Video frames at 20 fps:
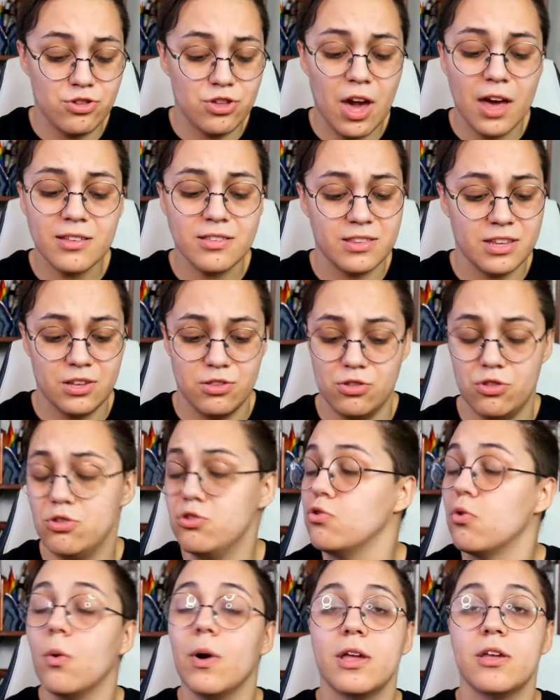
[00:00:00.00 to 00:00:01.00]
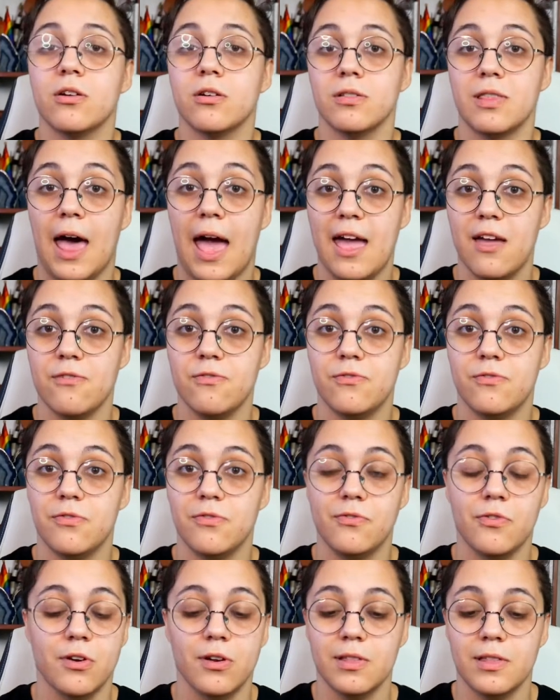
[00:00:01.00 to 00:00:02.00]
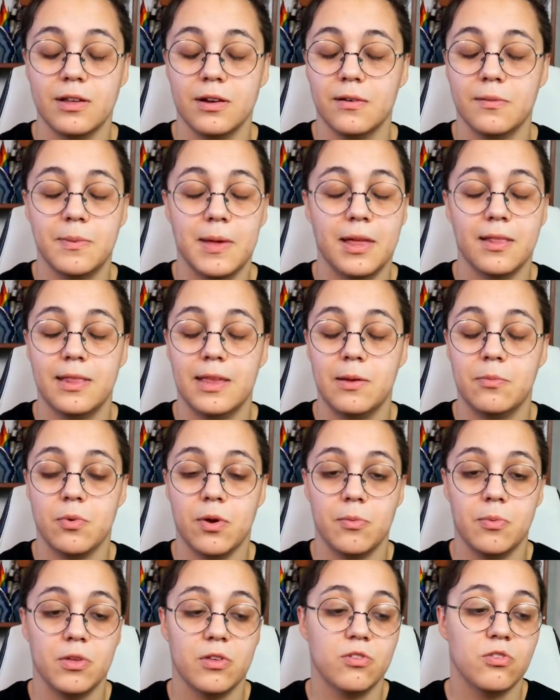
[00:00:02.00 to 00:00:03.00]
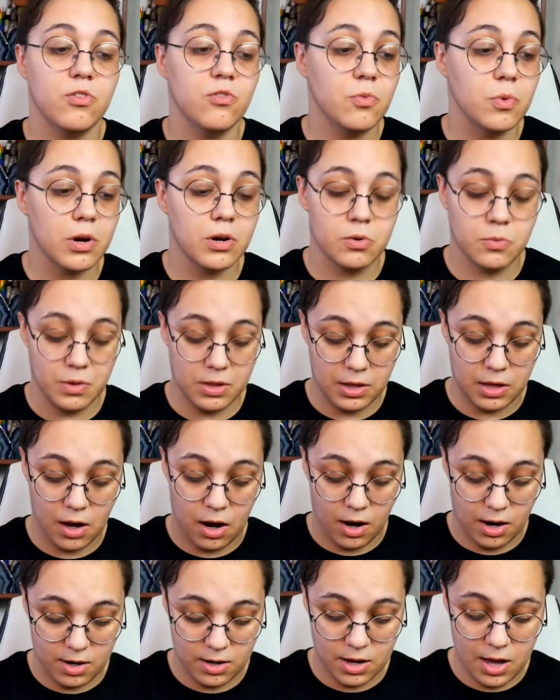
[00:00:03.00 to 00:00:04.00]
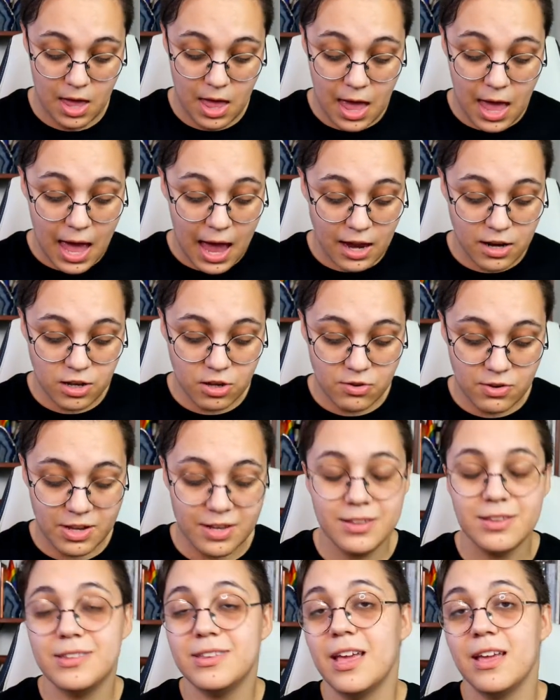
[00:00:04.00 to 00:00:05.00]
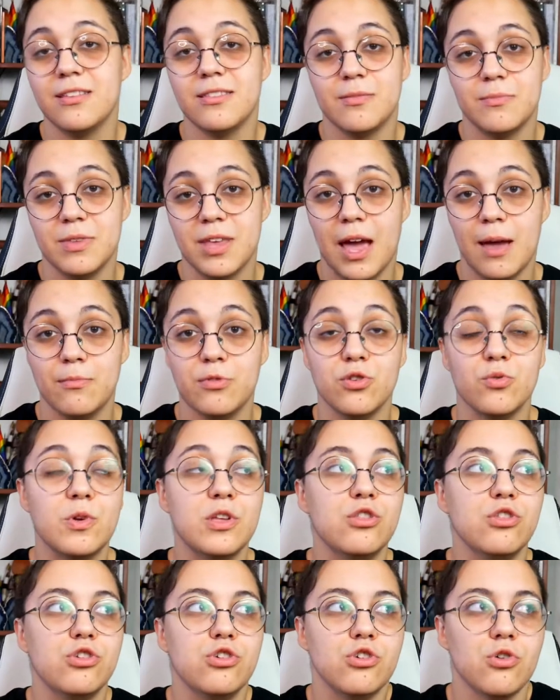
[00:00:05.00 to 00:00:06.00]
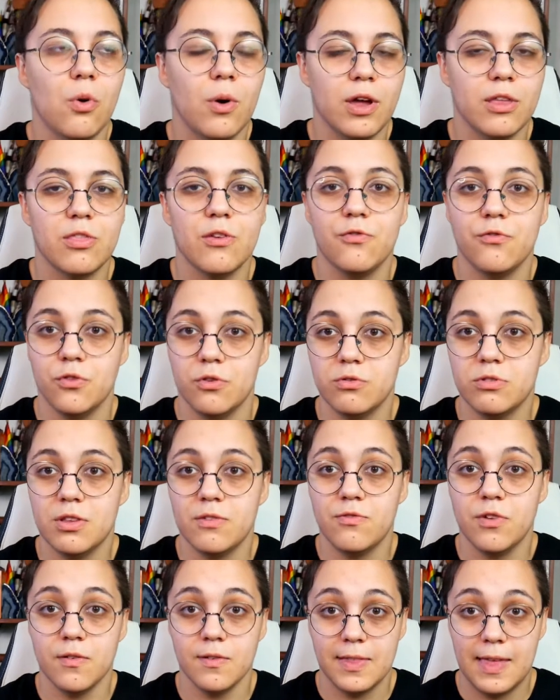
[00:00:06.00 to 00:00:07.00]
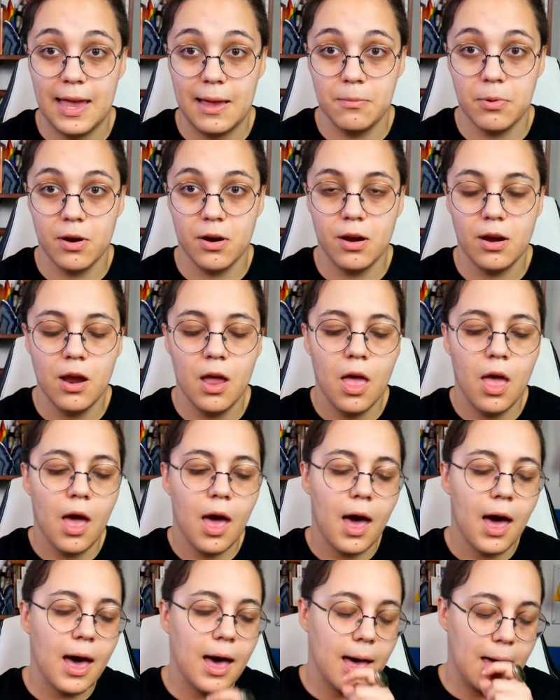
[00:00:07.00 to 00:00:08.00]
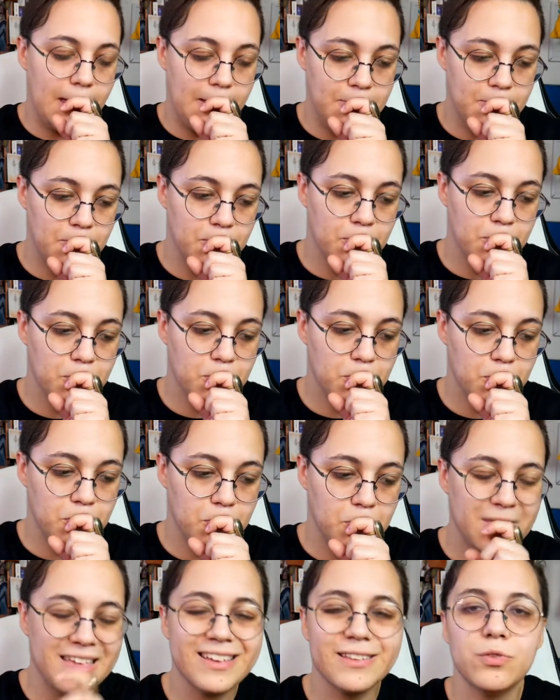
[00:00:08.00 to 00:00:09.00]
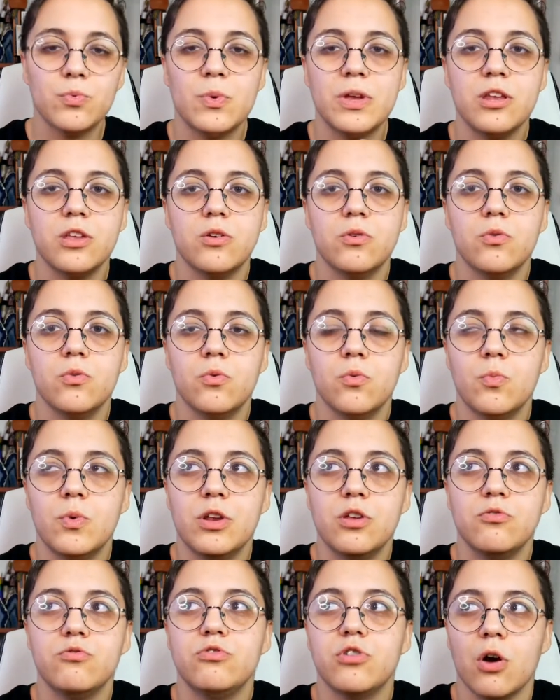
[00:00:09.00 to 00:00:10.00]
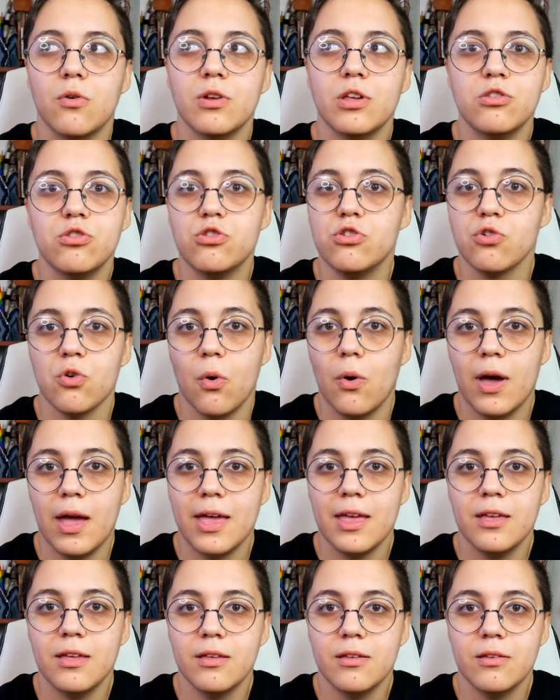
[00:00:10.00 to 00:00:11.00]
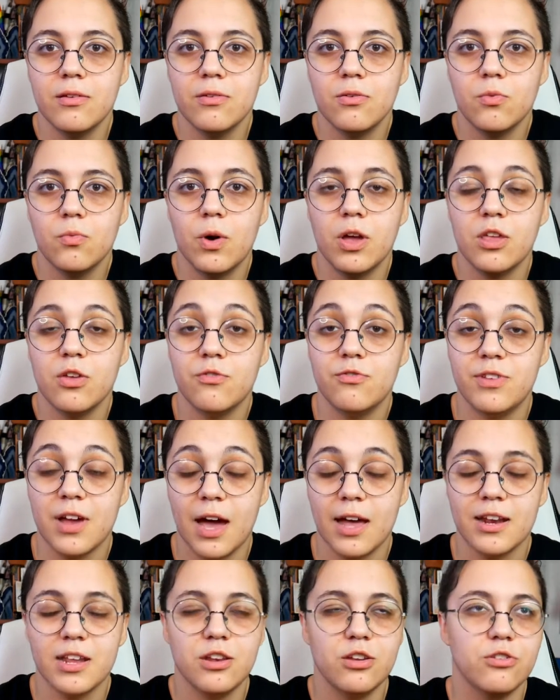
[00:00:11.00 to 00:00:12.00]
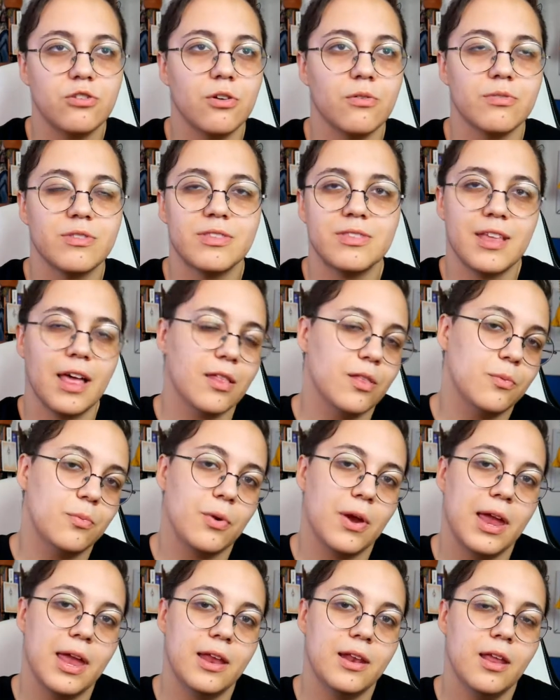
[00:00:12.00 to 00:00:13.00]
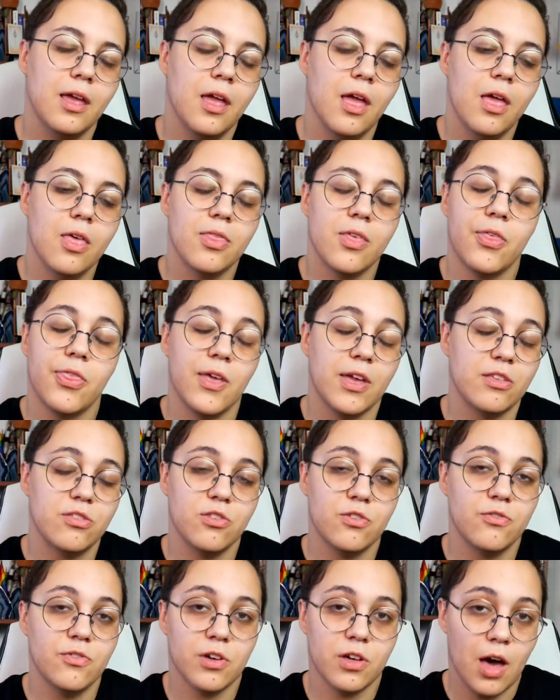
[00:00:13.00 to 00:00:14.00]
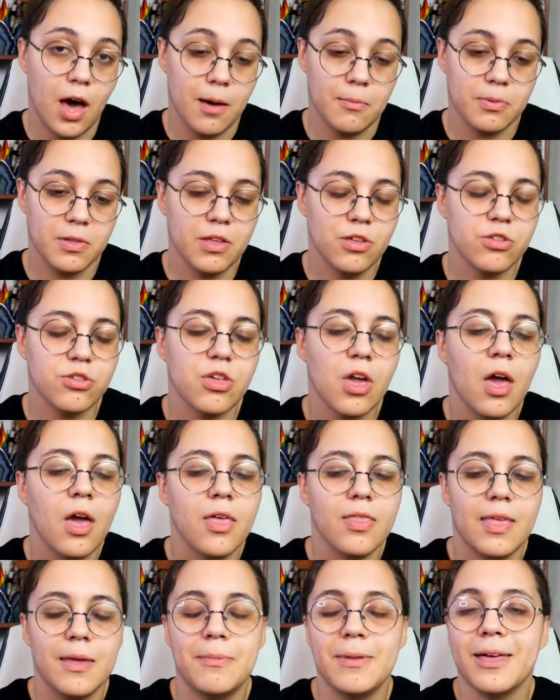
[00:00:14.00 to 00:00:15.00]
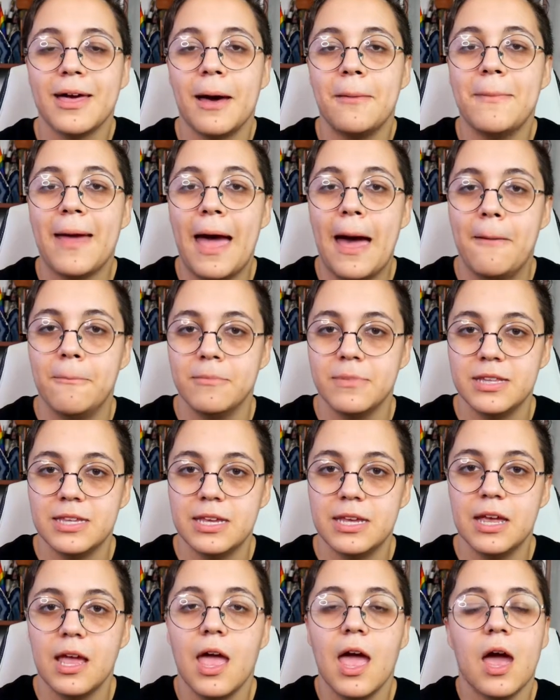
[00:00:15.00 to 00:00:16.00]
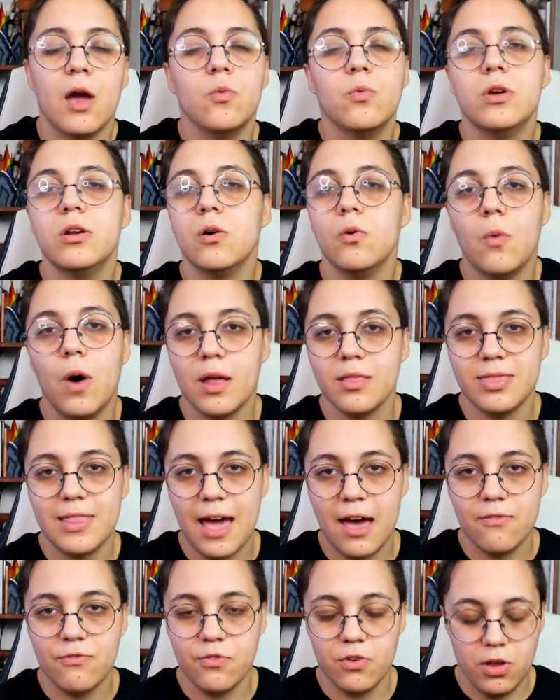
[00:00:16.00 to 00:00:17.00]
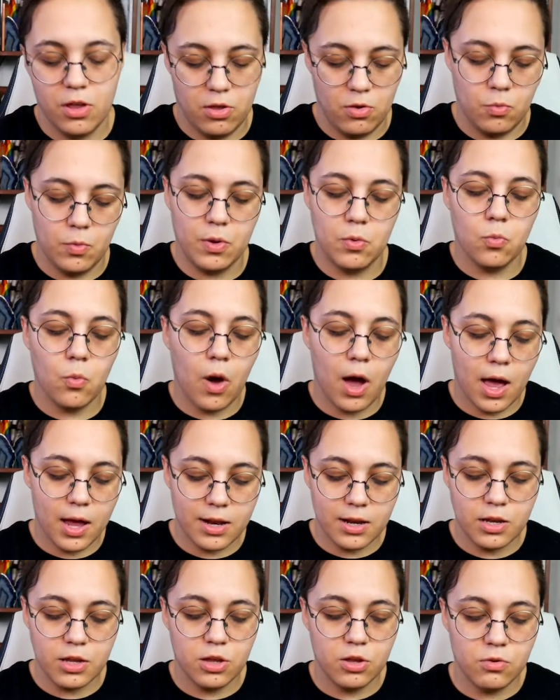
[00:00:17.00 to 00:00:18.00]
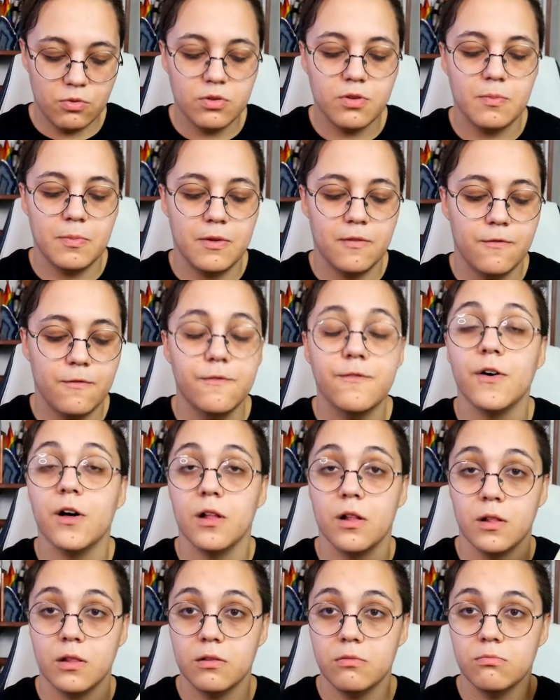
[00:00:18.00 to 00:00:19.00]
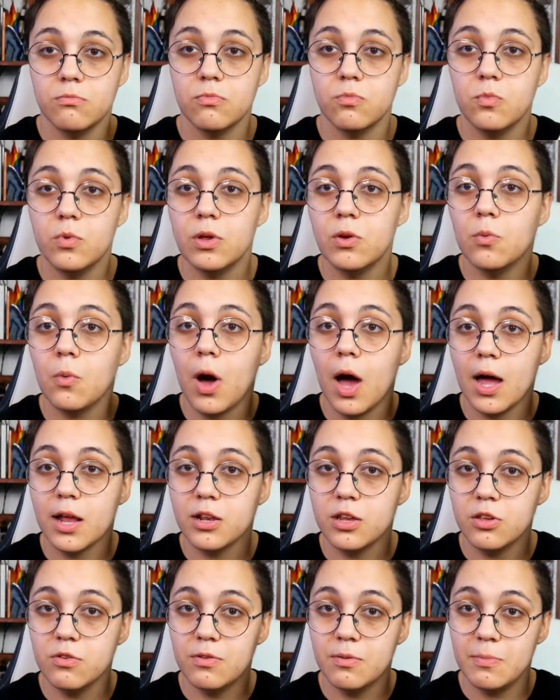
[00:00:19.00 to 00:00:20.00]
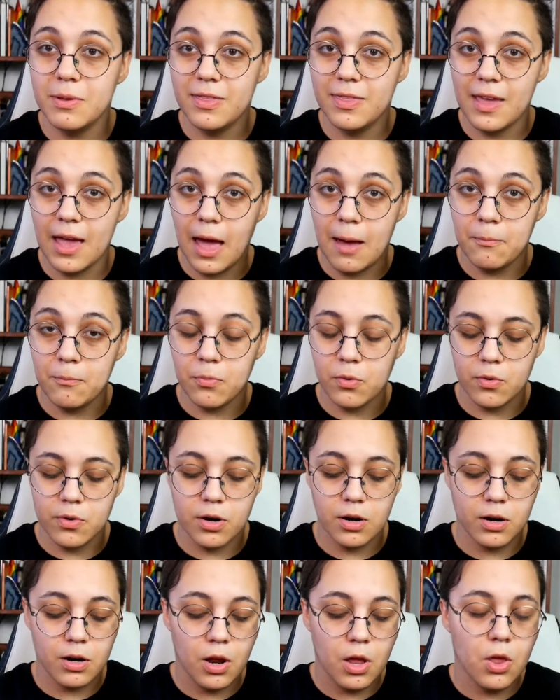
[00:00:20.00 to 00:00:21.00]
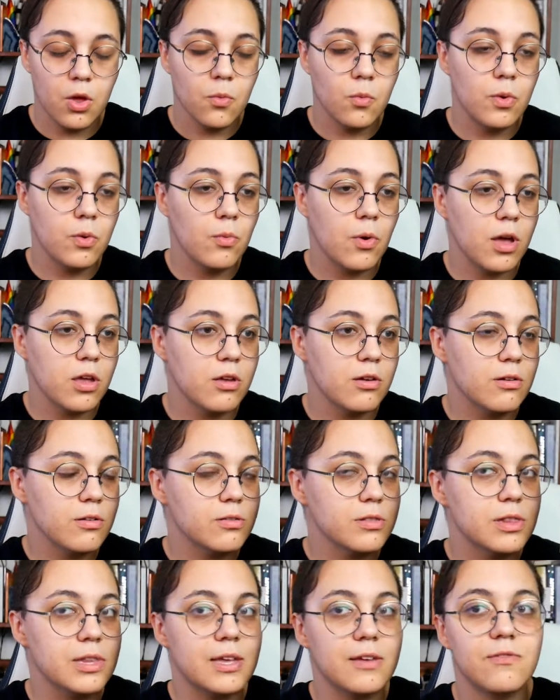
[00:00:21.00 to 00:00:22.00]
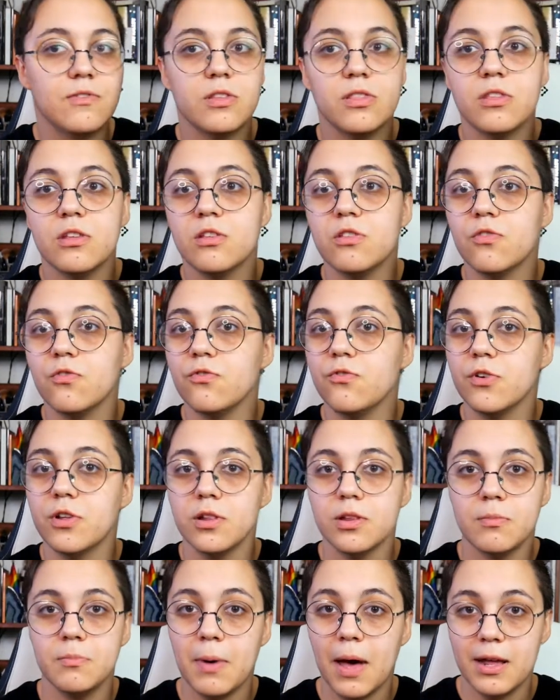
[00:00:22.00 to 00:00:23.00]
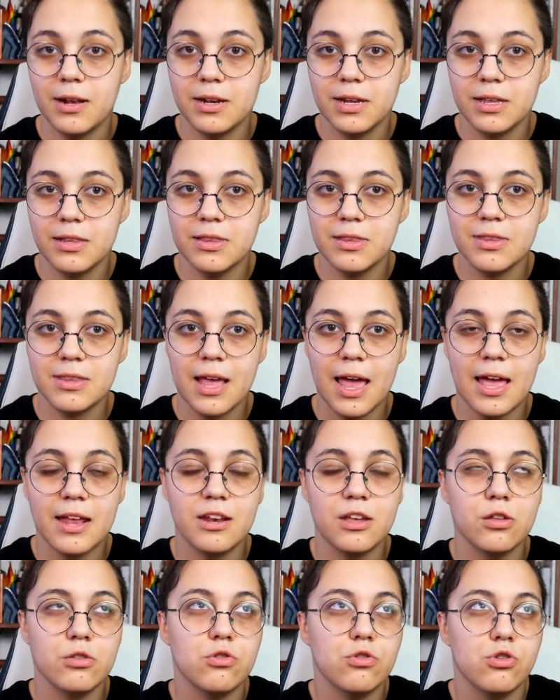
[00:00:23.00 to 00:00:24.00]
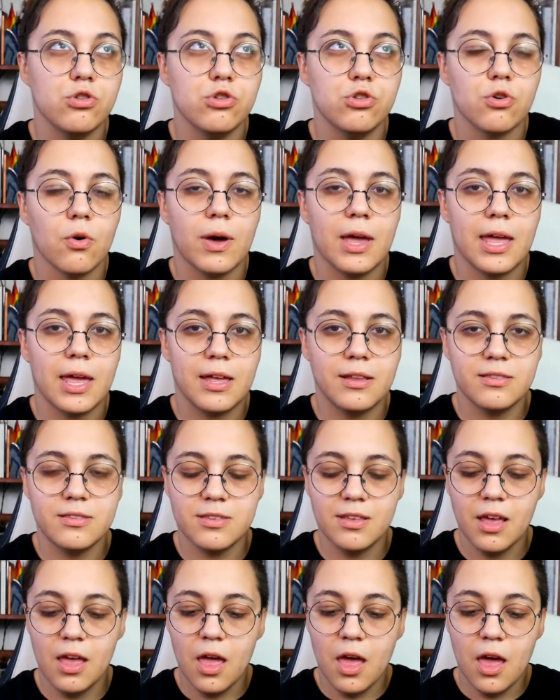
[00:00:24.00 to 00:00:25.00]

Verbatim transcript: just enjoy your life for a little bit, Libra, because you've worked really hard and you need to take some time to enjoy the fruits of your labor. Um, because when you when you don't enjoy what you've done and you don't celebrate the things you've accomplished, they become empty. And we don't want that for you. We want you to be full we want you to be the emperor. We want you to live in this full abundance and enjoy it.